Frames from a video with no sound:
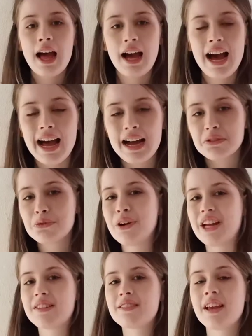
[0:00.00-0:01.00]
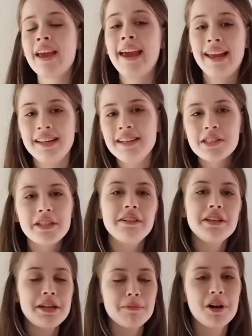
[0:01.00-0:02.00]
Ah, great. In this
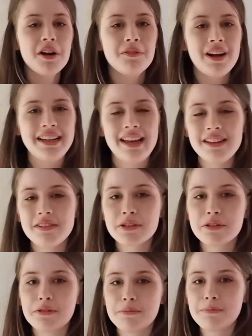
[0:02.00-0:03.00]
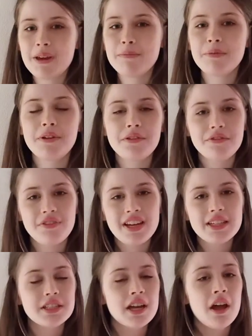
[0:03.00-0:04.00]
series, I'm gonna write letters to people,
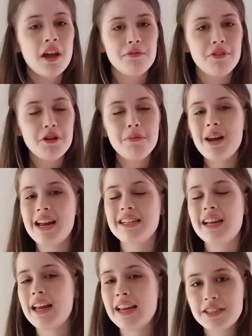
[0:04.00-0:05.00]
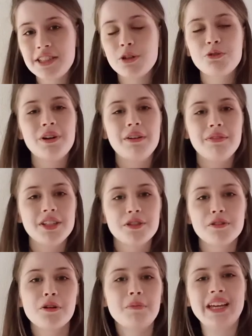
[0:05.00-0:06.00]
things, phenomena, etc., which
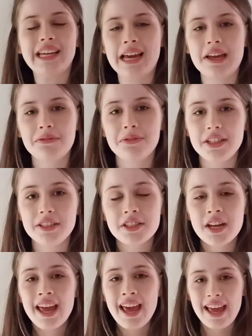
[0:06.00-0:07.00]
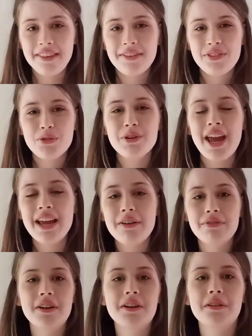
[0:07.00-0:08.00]
you normally can't reach. And today,
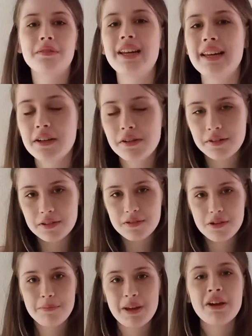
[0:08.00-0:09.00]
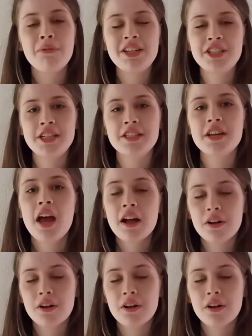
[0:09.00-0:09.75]
I've got a really current topic, which is